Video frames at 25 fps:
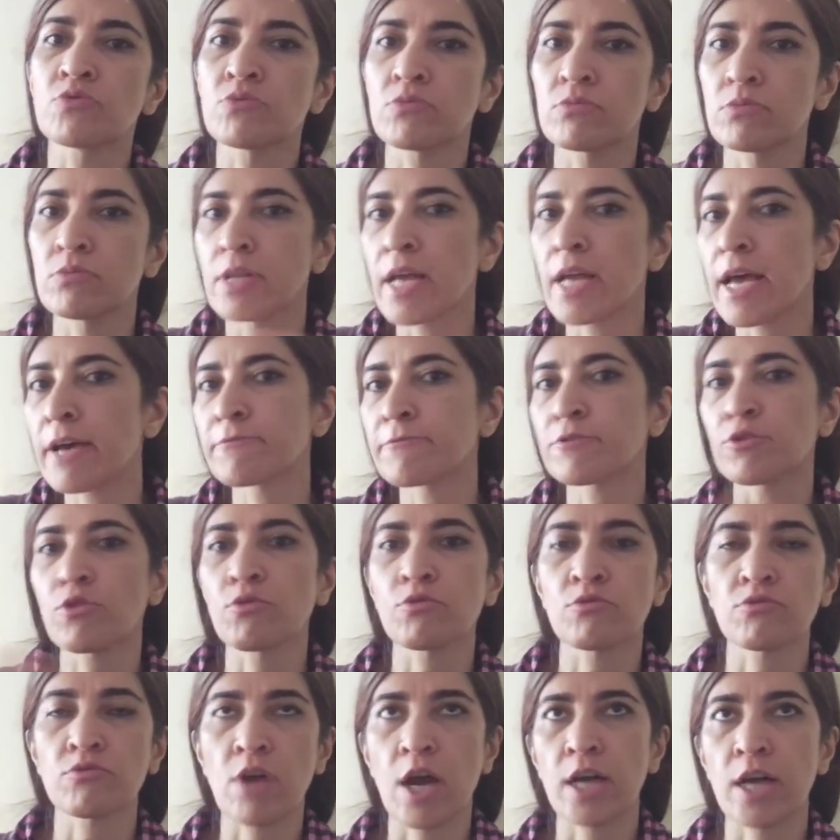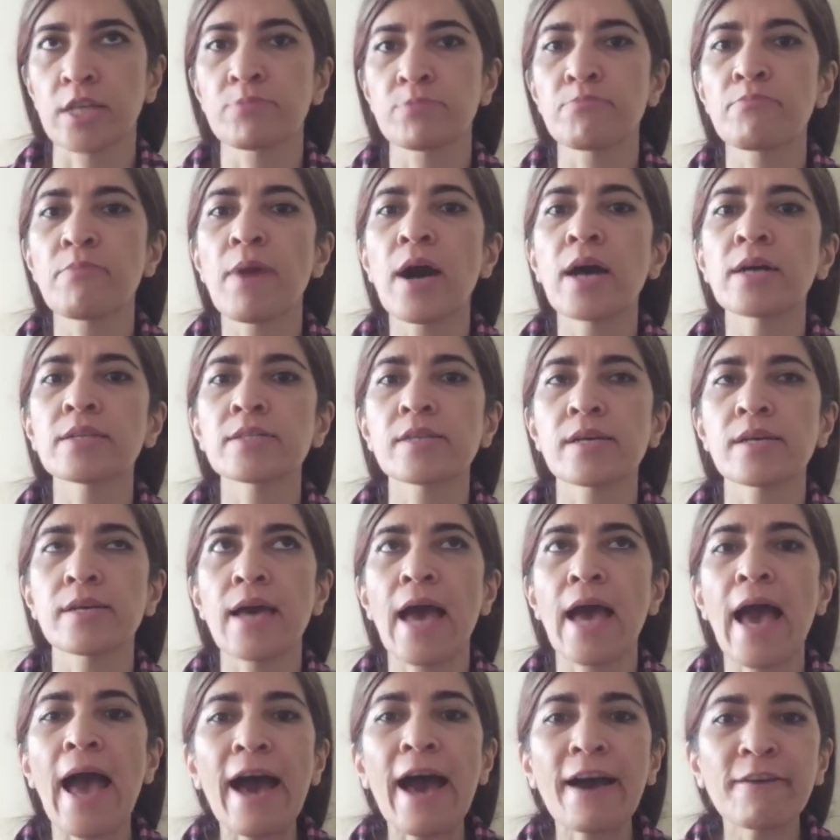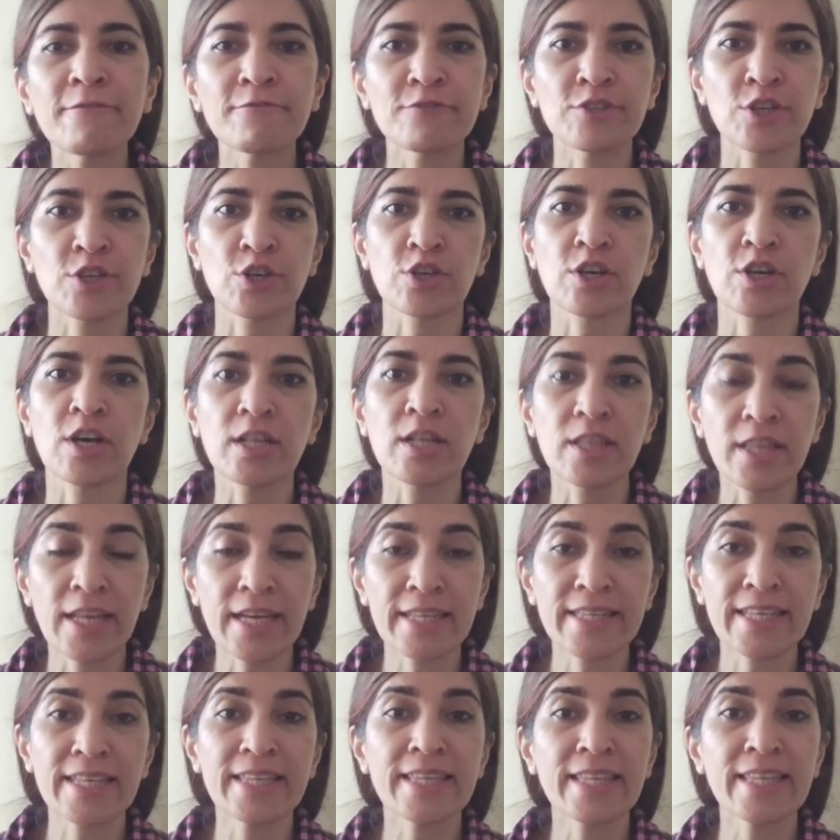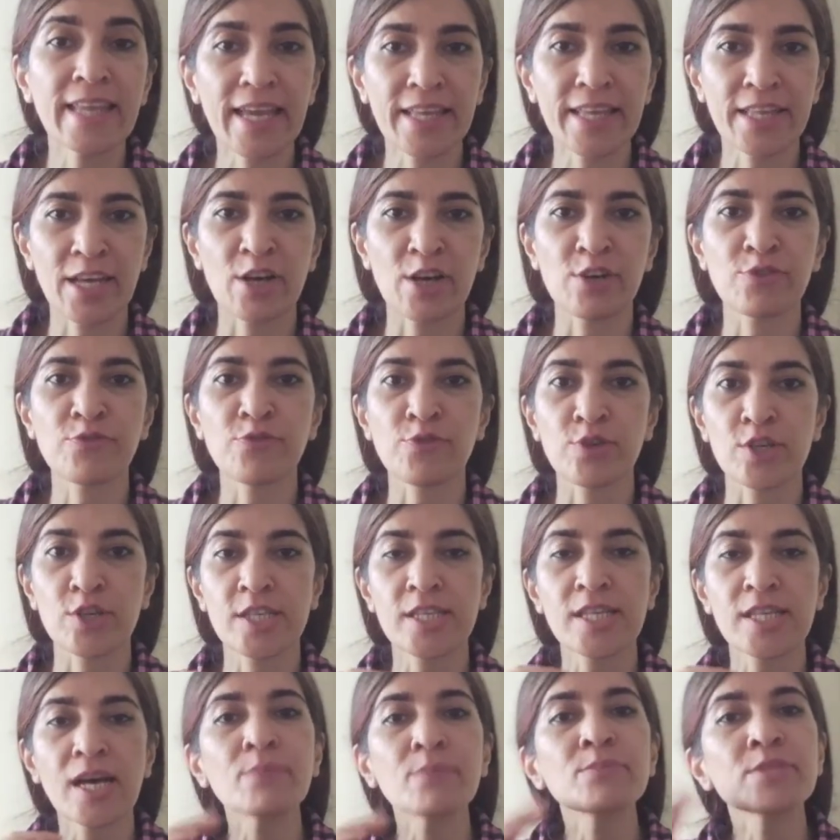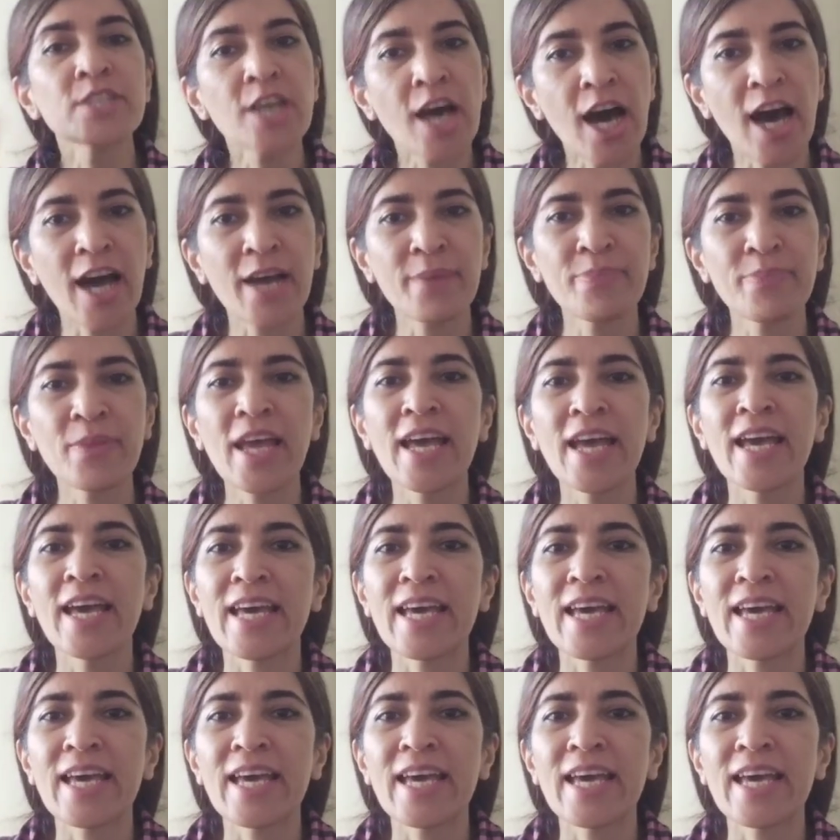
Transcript: left or right, but after collecting data for some time,